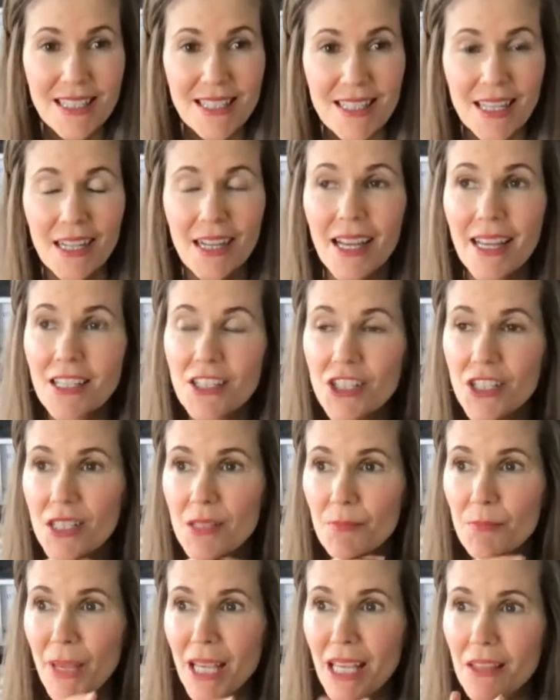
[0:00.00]
Instead, I
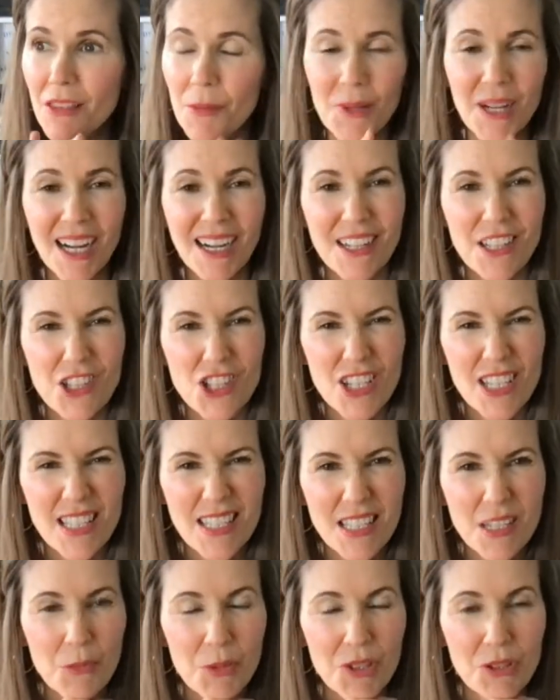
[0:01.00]
just made them kind of
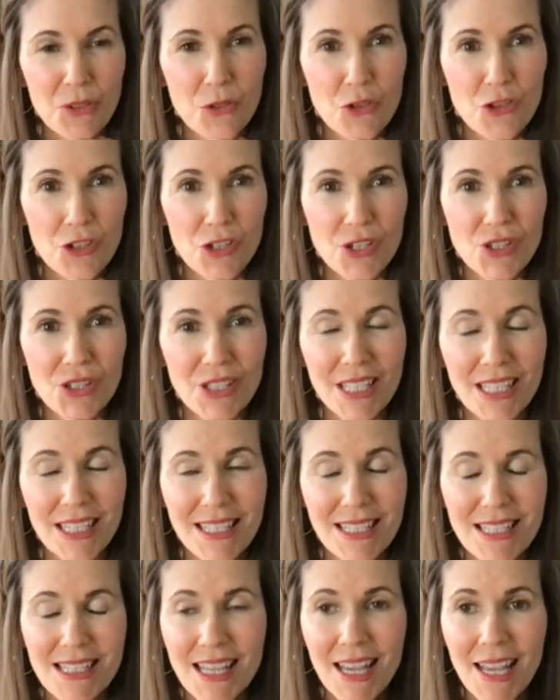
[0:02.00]
cheesy with
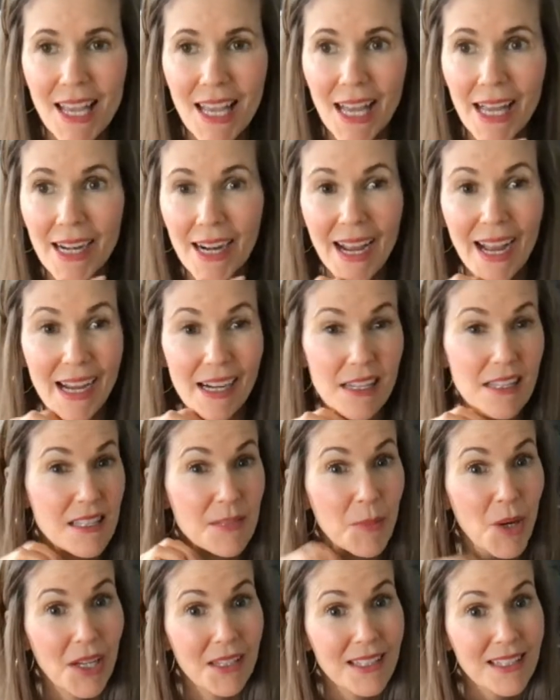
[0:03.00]
nutritional yeast, and I added
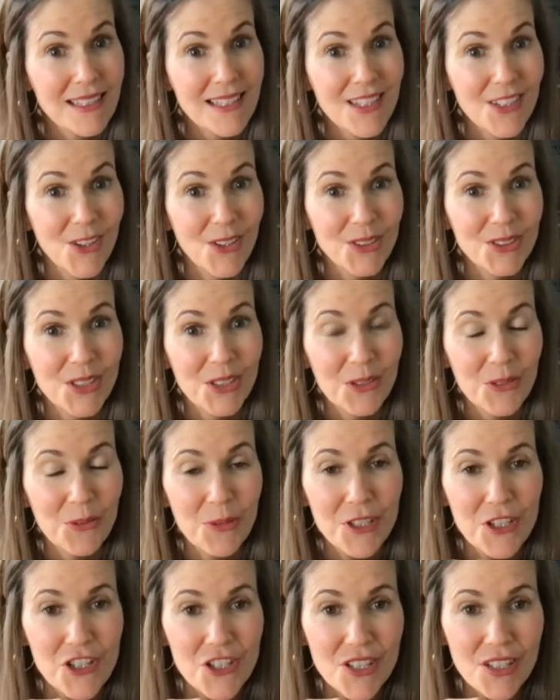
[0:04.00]
some onion salt too,
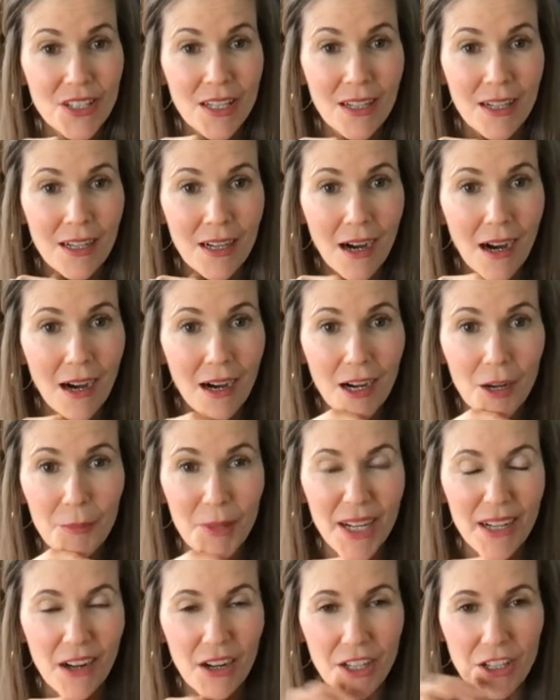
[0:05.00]
which
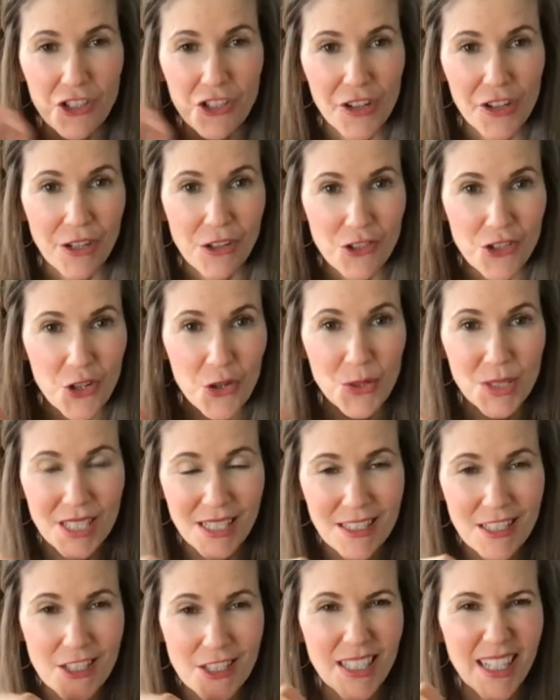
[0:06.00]
I got at Trader Joe's,
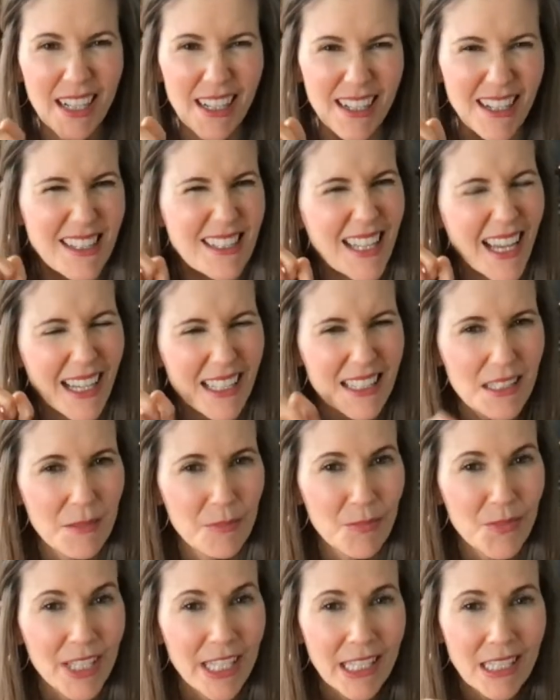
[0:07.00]
and it's just kind of nice, adds
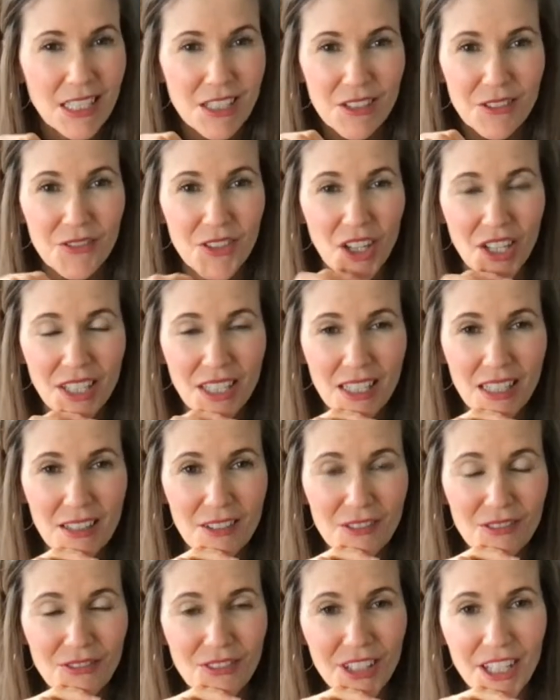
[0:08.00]
a hint of
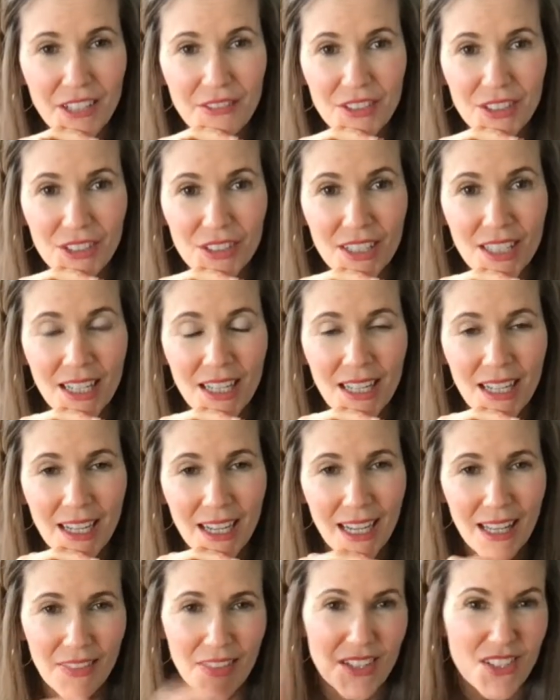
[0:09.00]
onion flavor
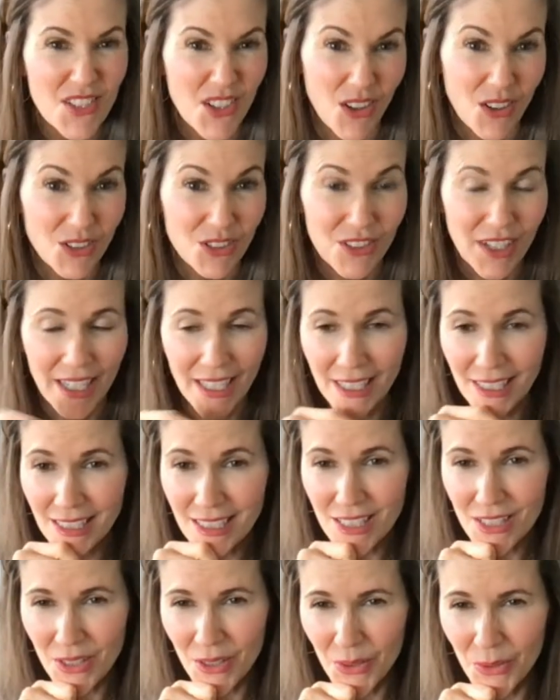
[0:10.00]
and the salt,
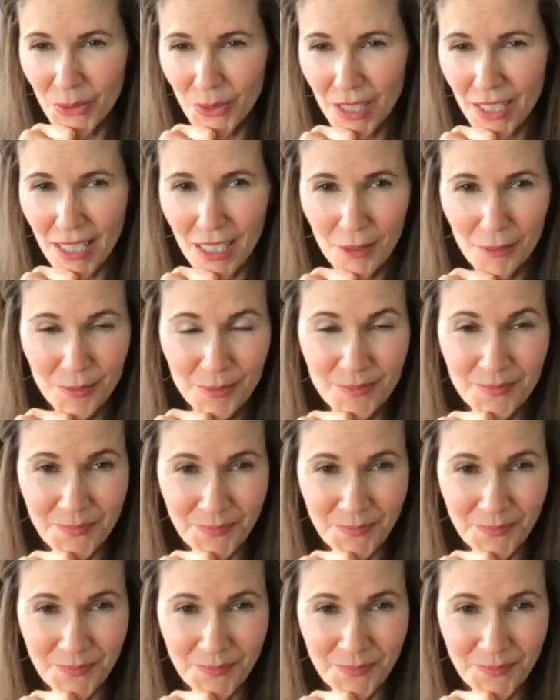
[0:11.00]
right? So I